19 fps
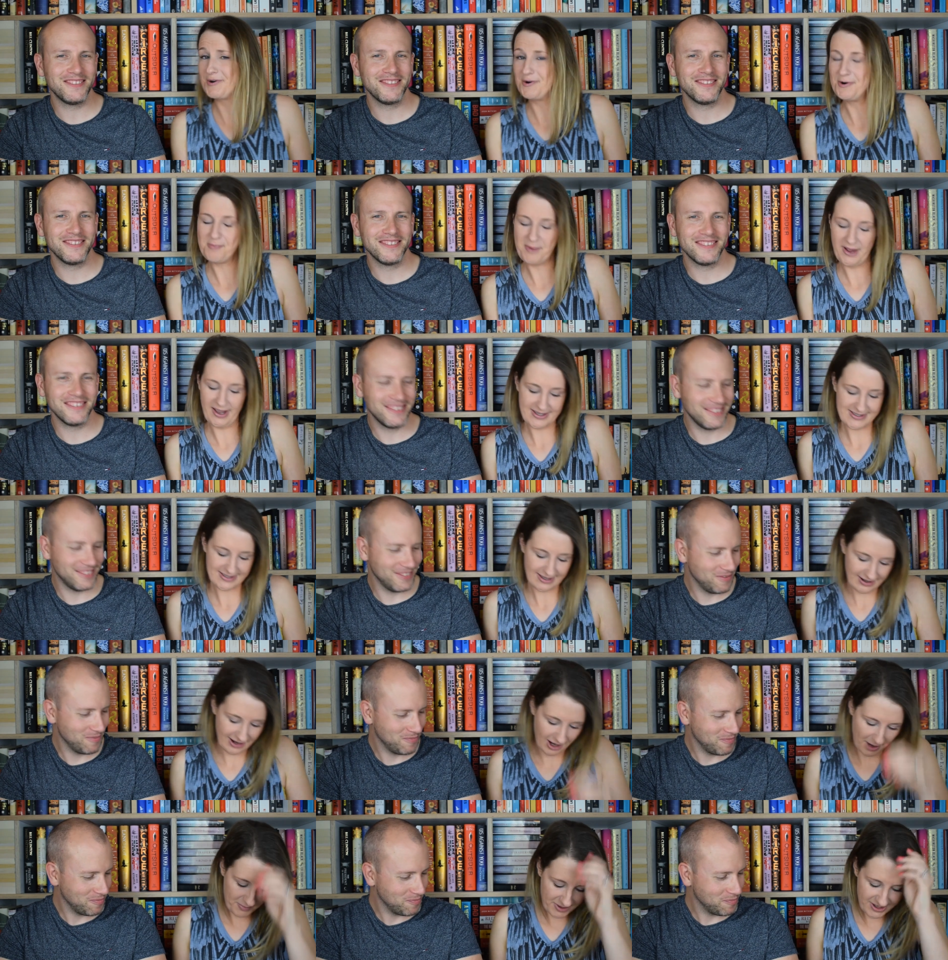Speaker 1: cool
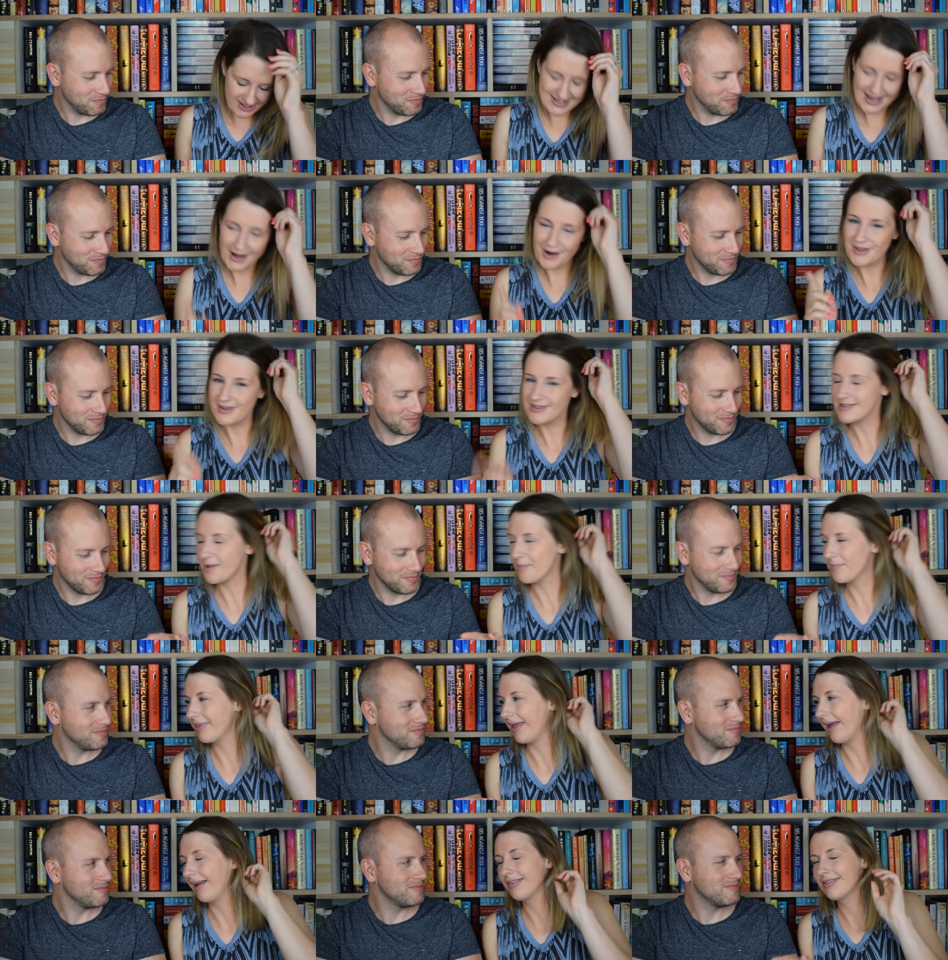person. I'm going to tell you
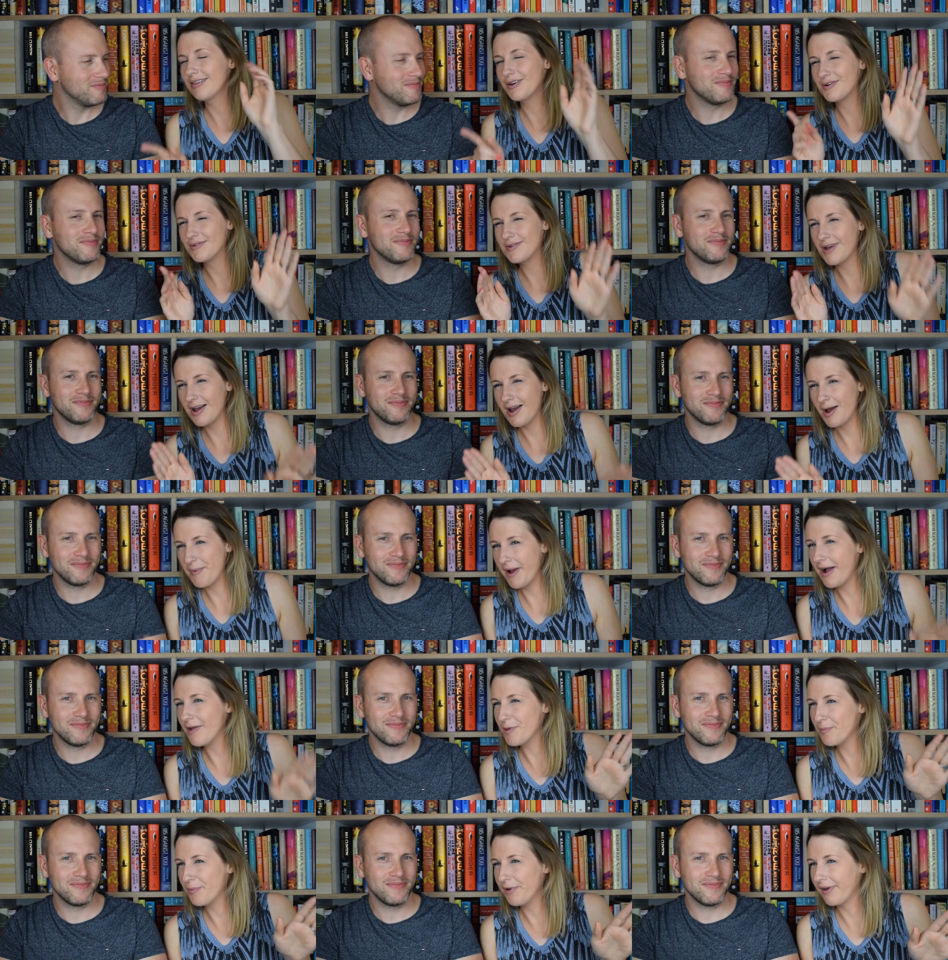something that,
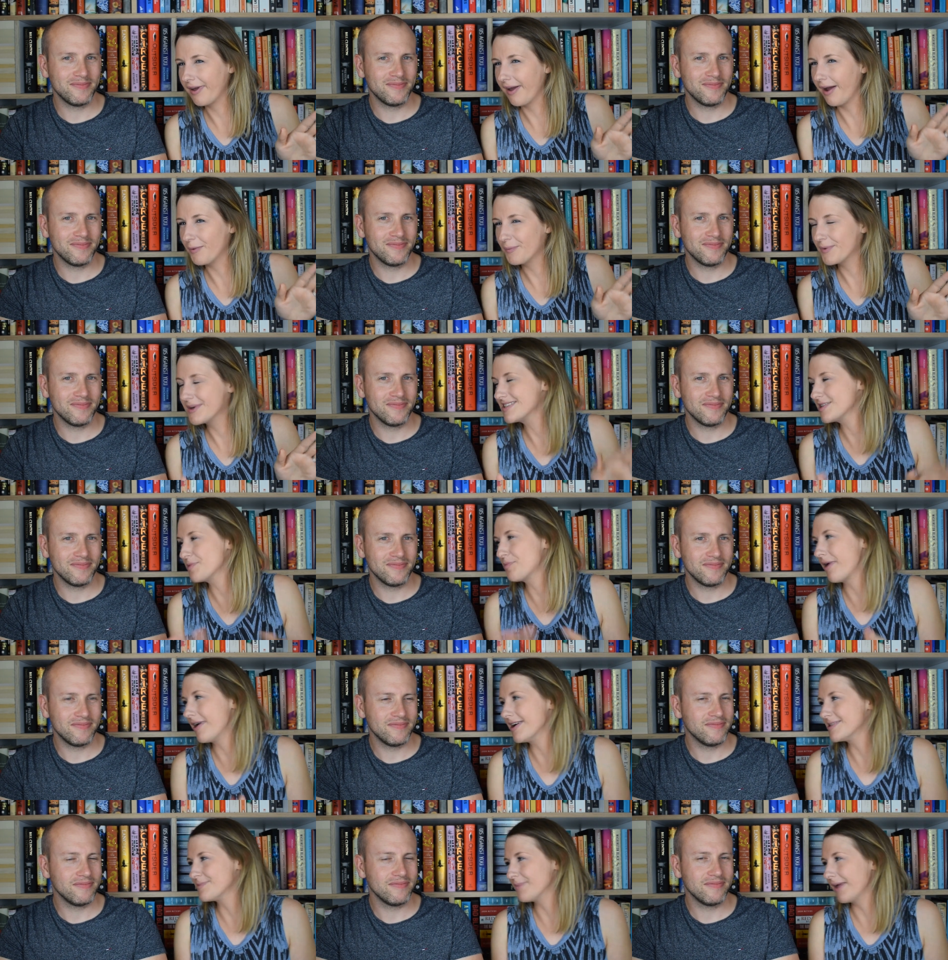about the booker which
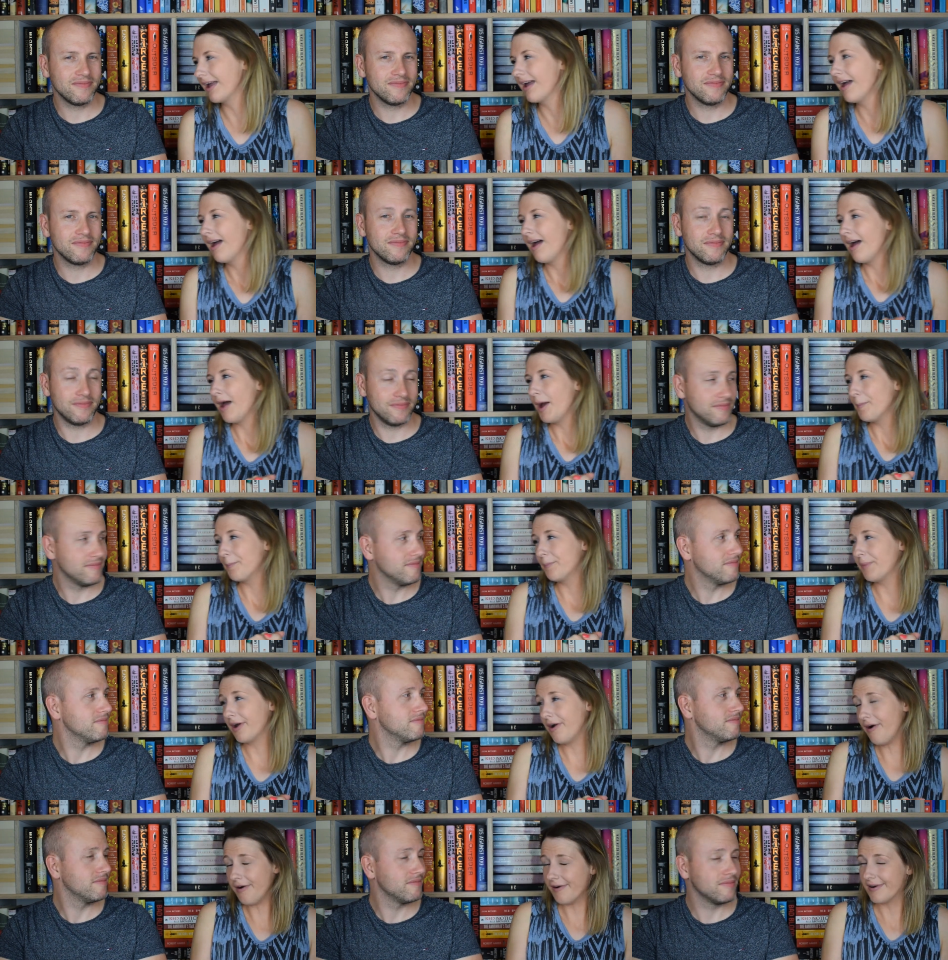surprised me
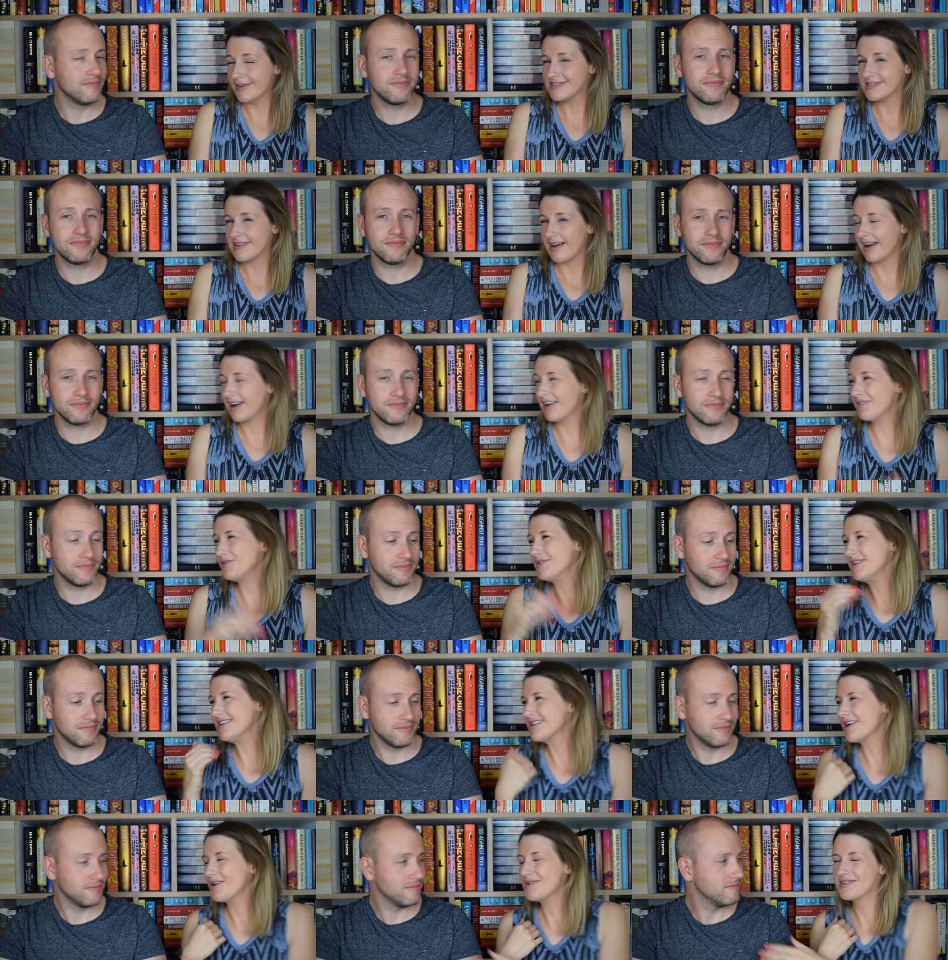because, and I've
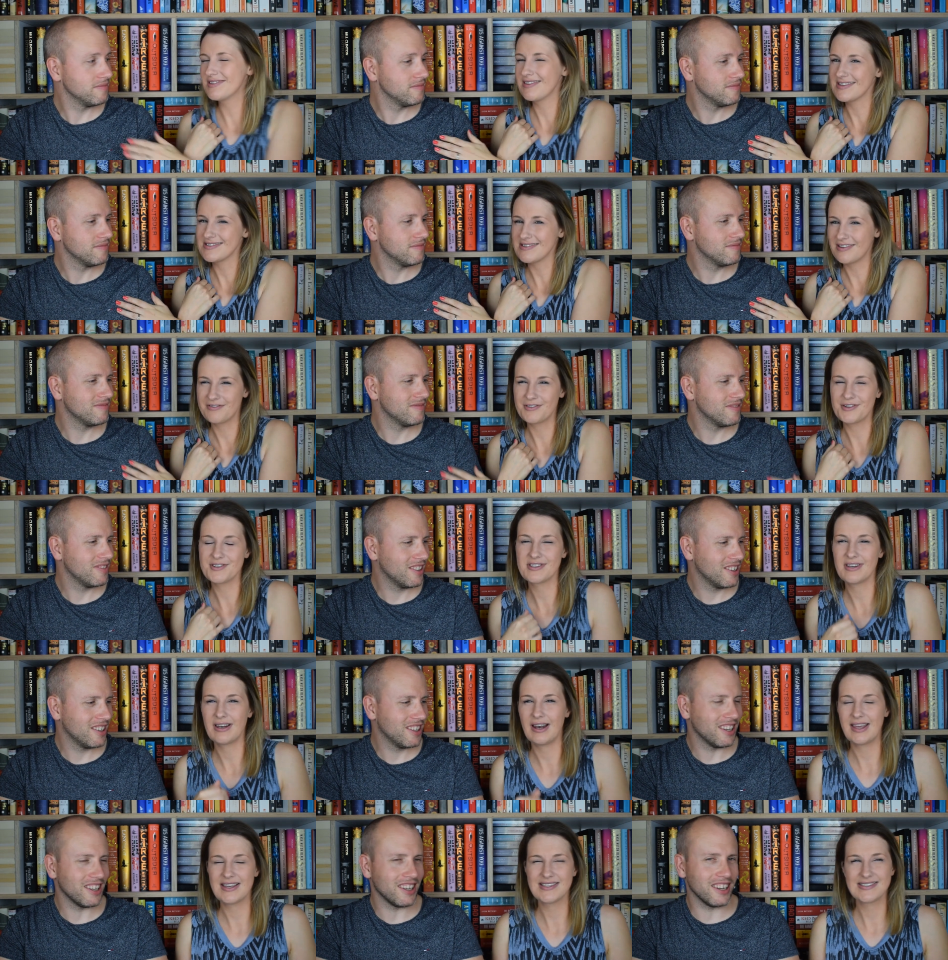already told you this
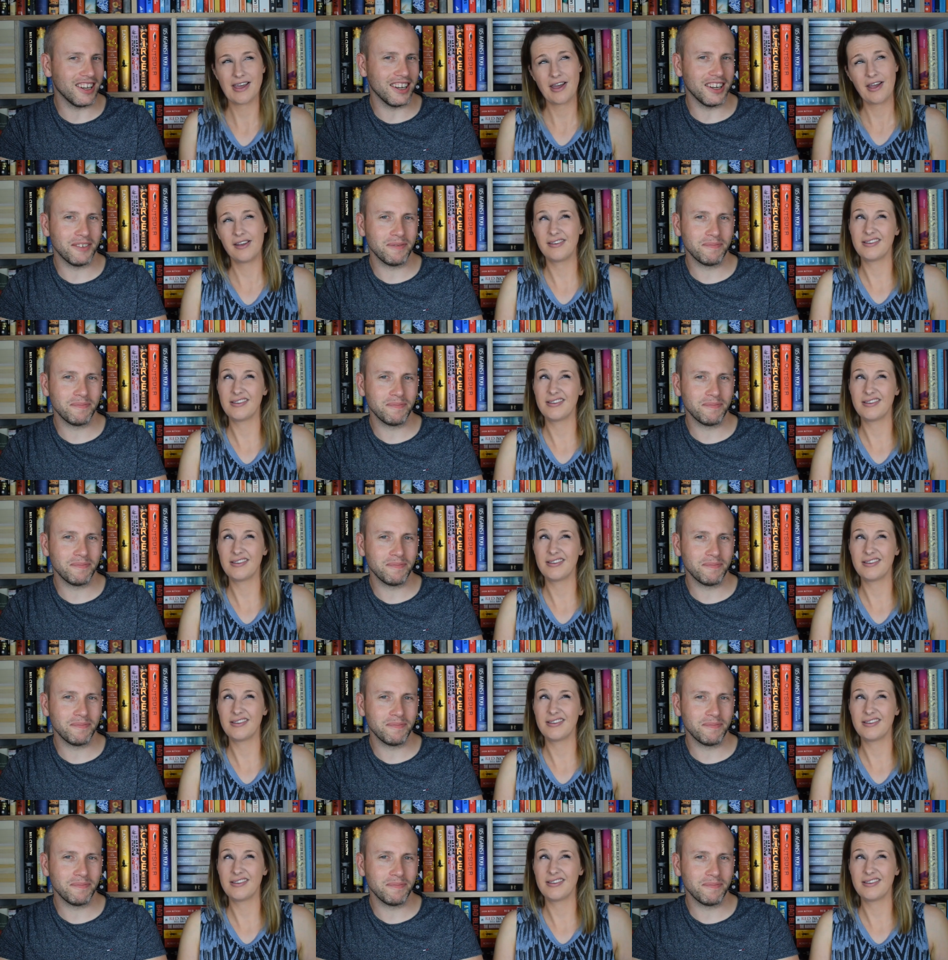unfortunately, so yeah.